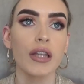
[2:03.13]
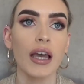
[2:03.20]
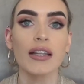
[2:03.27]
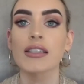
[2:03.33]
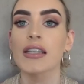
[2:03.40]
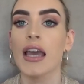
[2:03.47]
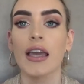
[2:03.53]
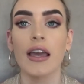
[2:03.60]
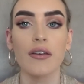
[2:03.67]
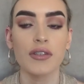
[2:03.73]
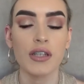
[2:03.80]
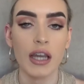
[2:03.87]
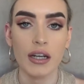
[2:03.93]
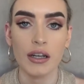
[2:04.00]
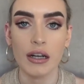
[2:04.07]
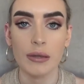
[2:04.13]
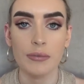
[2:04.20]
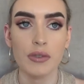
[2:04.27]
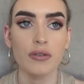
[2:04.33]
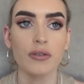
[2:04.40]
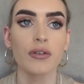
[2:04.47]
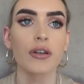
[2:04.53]
that day after getting your
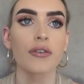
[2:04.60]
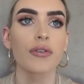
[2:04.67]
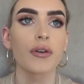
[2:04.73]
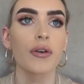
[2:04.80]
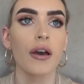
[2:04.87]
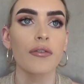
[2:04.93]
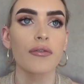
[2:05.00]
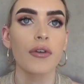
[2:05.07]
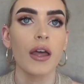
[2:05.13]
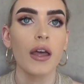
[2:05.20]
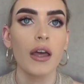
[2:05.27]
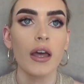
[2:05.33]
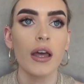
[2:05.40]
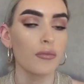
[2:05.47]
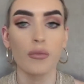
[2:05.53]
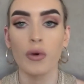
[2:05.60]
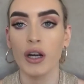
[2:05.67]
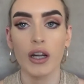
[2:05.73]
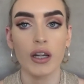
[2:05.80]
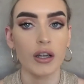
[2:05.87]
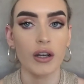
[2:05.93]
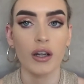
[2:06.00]
lips done, or if you have
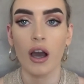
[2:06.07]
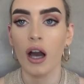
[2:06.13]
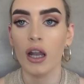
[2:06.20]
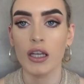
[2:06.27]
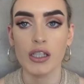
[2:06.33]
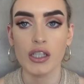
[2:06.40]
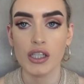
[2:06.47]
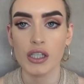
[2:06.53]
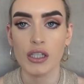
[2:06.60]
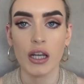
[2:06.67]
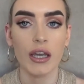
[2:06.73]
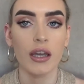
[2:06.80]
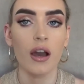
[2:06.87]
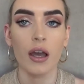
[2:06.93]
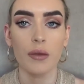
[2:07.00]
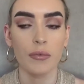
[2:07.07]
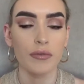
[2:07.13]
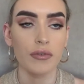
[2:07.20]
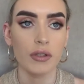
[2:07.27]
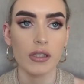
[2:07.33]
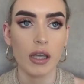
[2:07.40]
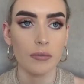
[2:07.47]
work or college, like I'm a
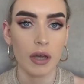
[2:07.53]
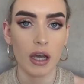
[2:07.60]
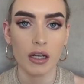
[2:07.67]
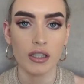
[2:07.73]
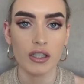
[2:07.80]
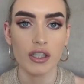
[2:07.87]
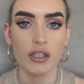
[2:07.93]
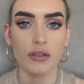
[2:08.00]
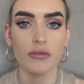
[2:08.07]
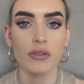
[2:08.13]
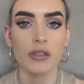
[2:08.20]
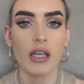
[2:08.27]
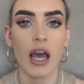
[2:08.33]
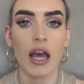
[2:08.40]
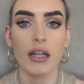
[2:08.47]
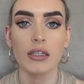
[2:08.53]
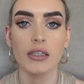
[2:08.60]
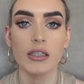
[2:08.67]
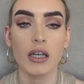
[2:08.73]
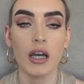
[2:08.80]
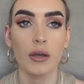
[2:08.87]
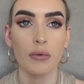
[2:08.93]
full-time college student
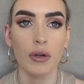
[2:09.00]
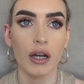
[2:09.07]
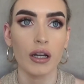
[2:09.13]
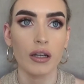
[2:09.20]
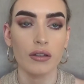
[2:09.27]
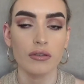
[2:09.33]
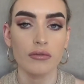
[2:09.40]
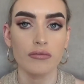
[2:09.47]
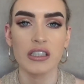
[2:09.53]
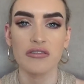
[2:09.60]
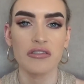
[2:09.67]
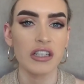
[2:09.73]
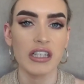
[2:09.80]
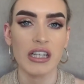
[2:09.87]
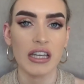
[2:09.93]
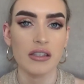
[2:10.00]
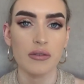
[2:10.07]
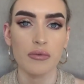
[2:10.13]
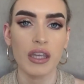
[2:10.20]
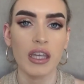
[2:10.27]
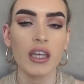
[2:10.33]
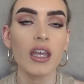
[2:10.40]
and I work 3 days a
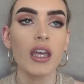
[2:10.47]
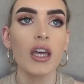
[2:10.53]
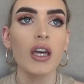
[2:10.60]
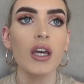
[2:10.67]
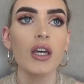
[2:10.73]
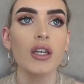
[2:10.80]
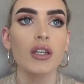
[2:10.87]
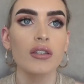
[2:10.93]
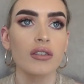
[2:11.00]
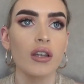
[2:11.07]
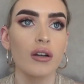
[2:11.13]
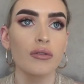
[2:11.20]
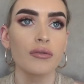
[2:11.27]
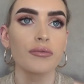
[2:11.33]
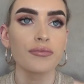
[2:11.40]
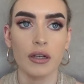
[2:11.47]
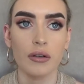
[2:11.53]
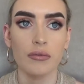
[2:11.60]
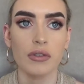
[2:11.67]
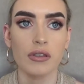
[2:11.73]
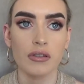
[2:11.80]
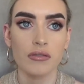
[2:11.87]
week, so it
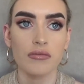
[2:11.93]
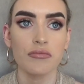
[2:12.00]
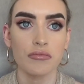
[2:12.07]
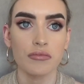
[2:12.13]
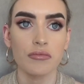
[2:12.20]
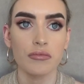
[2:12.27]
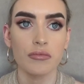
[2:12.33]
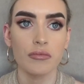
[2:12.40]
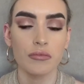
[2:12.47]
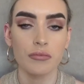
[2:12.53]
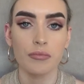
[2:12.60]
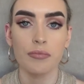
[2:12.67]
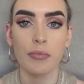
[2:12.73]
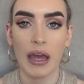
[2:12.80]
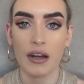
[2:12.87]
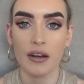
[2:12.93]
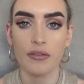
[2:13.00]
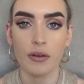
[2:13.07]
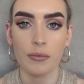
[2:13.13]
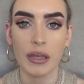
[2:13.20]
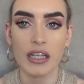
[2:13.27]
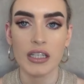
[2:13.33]
was better
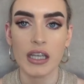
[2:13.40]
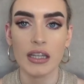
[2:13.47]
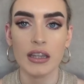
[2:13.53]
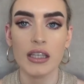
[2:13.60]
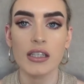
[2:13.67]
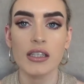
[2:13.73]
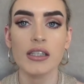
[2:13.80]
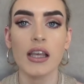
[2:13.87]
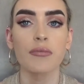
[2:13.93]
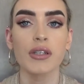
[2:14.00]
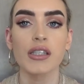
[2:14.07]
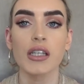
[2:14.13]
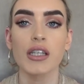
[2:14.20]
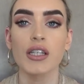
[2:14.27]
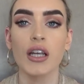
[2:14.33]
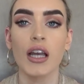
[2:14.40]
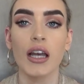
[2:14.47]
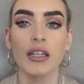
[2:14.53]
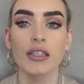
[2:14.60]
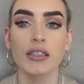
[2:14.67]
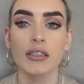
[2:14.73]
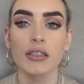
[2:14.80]
for me to get this procedure.
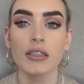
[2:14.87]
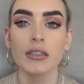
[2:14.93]
And